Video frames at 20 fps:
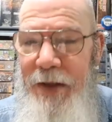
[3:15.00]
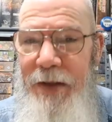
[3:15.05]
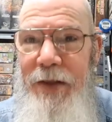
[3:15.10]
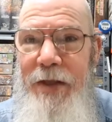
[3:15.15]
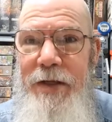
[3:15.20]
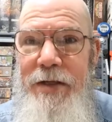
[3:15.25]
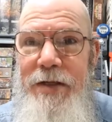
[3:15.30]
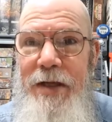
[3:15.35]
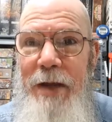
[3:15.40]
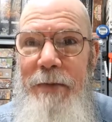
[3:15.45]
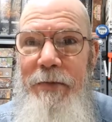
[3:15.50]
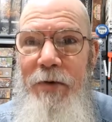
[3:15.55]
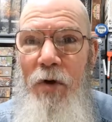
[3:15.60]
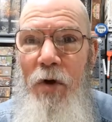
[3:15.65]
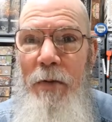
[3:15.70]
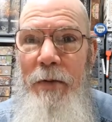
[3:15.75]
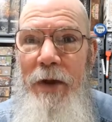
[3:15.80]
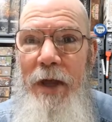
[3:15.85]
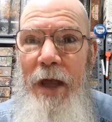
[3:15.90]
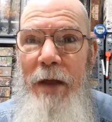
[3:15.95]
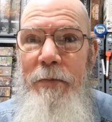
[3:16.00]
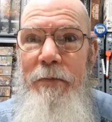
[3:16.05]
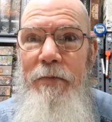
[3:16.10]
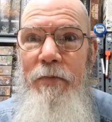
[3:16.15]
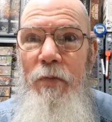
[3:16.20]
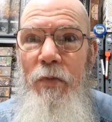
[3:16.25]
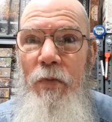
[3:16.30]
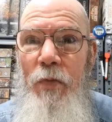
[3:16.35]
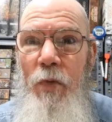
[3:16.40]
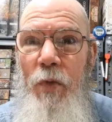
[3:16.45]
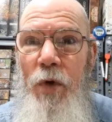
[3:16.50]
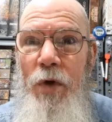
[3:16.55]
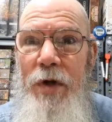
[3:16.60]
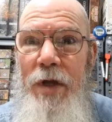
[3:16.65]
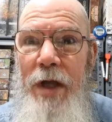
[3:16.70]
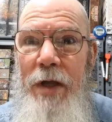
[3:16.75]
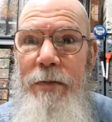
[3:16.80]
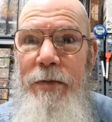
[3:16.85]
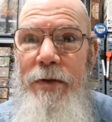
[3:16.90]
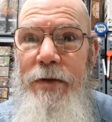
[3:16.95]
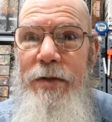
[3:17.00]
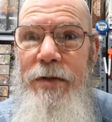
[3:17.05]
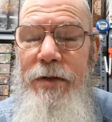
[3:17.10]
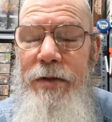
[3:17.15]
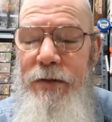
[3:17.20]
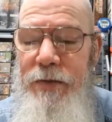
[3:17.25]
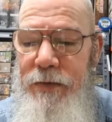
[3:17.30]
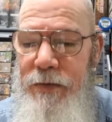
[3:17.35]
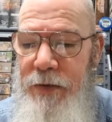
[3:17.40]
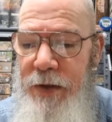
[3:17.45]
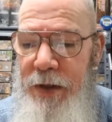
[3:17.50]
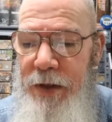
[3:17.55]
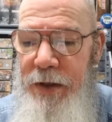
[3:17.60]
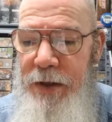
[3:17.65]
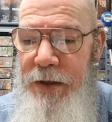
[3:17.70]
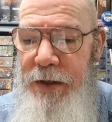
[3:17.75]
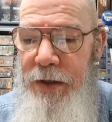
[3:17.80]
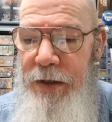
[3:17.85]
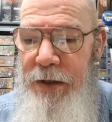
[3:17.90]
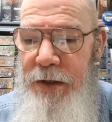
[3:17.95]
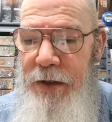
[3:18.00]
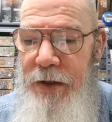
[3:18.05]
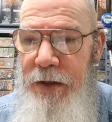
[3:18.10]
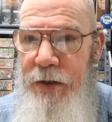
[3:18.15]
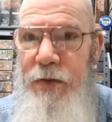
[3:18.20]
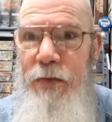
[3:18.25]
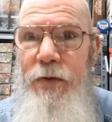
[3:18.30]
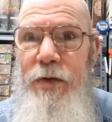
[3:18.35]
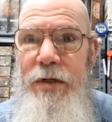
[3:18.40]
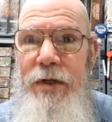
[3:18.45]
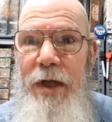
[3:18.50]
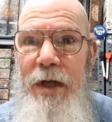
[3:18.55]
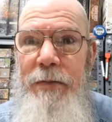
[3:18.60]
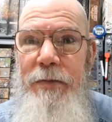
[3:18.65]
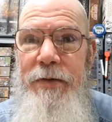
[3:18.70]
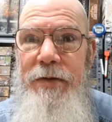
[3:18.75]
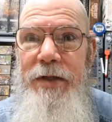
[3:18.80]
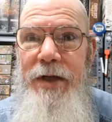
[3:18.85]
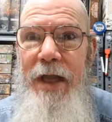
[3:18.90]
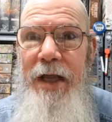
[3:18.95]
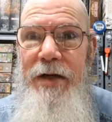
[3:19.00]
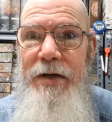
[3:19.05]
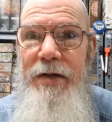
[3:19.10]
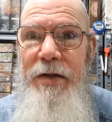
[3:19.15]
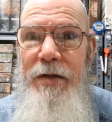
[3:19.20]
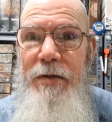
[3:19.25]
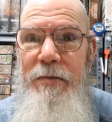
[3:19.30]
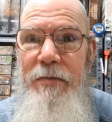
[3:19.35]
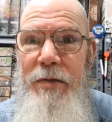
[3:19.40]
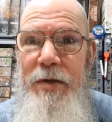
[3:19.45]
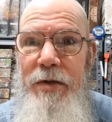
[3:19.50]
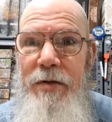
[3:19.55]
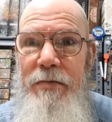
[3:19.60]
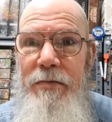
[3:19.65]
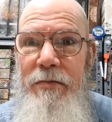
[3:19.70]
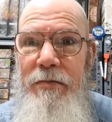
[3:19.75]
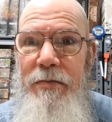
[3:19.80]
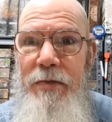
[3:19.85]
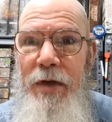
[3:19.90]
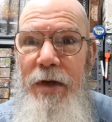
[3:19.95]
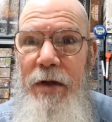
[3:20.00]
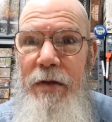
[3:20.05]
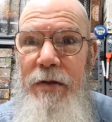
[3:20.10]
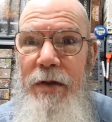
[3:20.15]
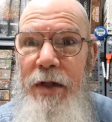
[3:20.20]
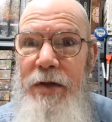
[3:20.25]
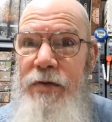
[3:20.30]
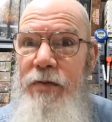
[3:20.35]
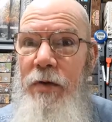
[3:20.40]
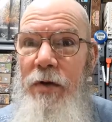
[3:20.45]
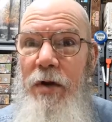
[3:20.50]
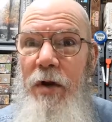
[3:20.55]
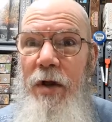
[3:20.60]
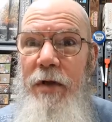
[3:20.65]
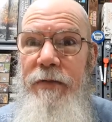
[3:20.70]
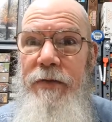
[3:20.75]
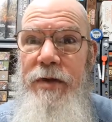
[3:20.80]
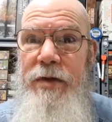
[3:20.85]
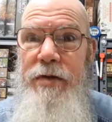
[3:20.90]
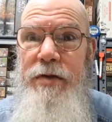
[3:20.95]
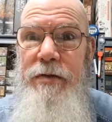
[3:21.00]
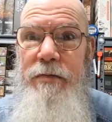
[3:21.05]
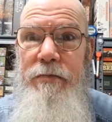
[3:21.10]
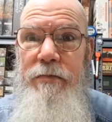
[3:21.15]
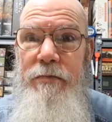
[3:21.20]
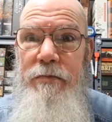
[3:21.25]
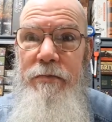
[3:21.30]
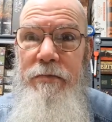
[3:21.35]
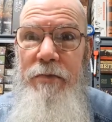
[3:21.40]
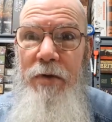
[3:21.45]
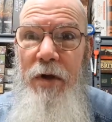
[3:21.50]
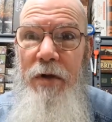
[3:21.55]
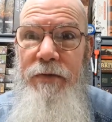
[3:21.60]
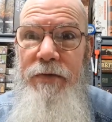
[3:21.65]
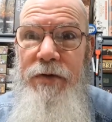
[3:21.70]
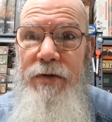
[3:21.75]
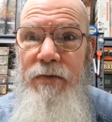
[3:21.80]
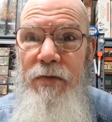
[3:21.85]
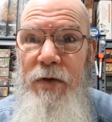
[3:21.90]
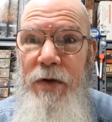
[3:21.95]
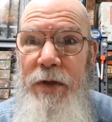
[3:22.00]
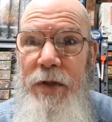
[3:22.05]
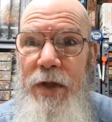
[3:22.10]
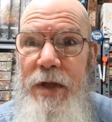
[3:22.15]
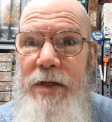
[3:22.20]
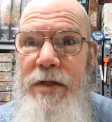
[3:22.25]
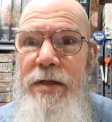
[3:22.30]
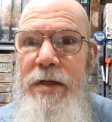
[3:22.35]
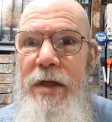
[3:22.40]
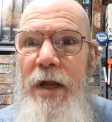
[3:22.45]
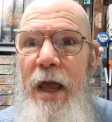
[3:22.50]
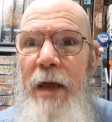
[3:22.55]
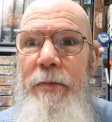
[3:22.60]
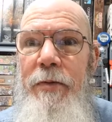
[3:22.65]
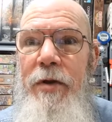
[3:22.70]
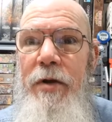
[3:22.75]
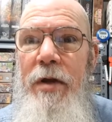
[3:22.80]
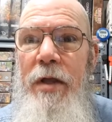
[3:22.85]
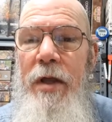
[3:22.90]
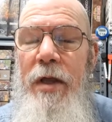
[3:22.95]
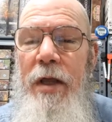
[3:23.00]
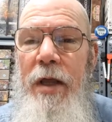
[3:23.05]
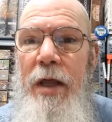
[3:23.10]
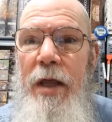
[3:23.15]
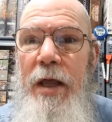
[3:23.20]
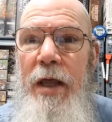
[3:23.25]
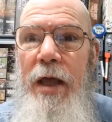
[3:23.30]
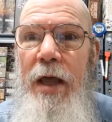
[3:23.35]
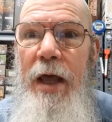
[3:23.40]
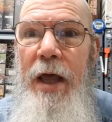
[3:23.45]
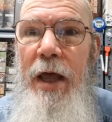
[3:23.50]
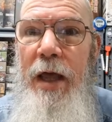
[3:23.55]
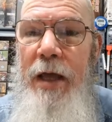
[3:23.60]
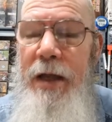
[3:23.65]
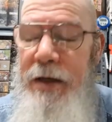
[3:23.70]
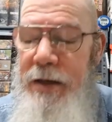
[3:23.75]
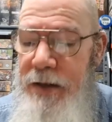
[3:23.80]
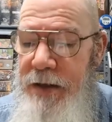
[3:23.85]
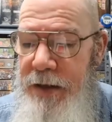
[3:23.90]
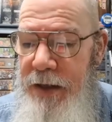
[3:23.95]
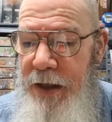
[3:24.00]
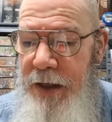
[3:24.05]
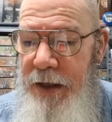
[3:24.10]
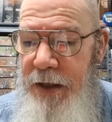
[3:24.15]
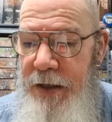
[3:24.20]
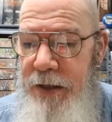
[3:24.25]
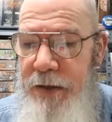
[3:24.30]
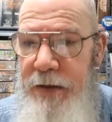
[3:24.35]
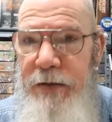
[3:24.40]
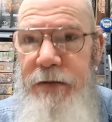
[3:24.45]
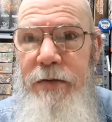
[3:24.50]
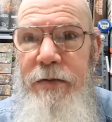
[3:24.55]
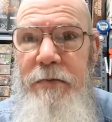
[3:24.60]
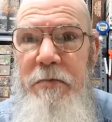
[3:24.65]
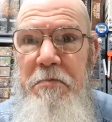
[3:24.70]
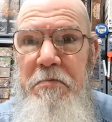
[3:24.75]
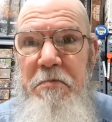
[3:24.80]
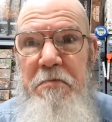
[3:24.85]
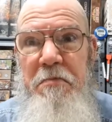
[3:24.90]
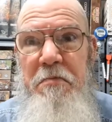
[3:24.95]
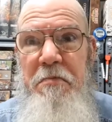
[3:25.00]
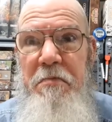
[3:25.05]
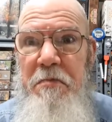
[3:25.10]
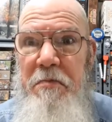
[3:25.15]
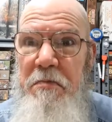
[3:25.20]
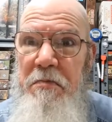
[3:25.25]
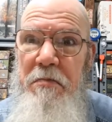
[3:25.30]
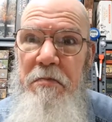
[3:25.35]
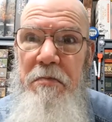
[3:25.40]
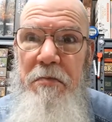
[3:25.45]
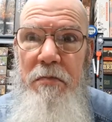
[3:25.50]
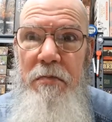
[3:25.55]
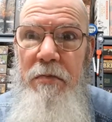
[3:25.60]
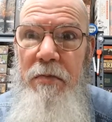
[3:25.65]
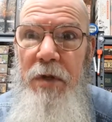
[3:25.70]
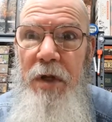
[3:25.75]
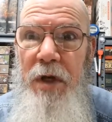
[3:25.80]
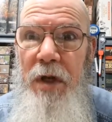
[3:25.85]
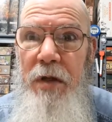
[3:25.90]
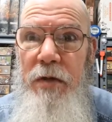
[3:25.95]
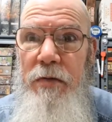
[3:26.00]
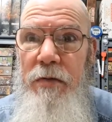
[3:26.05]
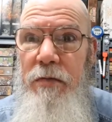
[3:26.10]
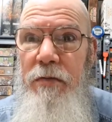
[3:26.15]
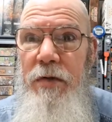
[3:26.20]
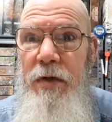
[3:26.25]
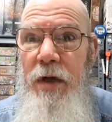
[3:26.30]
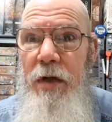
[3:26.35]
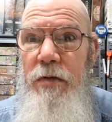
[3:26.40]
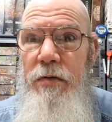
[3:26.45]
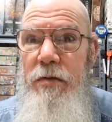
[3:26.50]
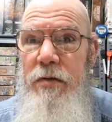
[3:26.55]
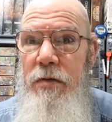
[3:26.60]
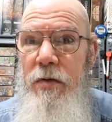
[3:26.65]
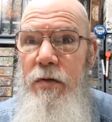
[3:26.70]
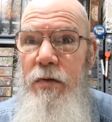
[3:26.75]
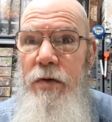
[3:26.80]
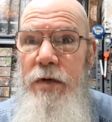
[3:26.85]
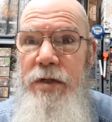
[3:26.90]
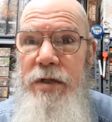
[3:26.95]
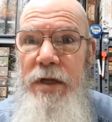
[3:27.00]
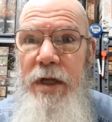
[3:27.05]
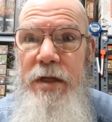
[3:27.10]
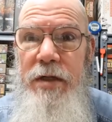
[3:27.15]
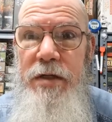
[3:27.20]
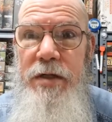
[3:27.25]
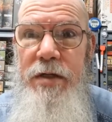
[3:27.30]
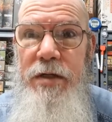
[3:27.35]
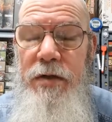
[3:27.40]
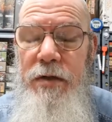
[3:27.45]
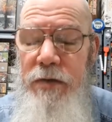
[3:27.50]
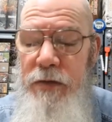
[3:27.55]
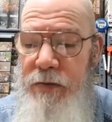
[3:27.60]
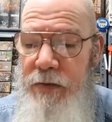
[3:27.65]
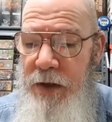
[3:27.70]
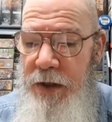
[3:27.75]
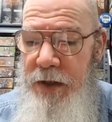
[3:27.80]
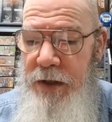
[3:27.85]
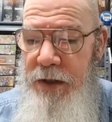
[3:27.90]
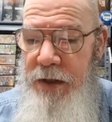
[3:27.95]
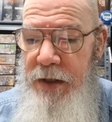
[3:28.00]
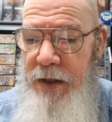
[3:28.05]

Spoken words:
things kept cropping up and weren't able to get to them. But you know, that's what life is. Life is full of things that happen, and you know, we don't always get to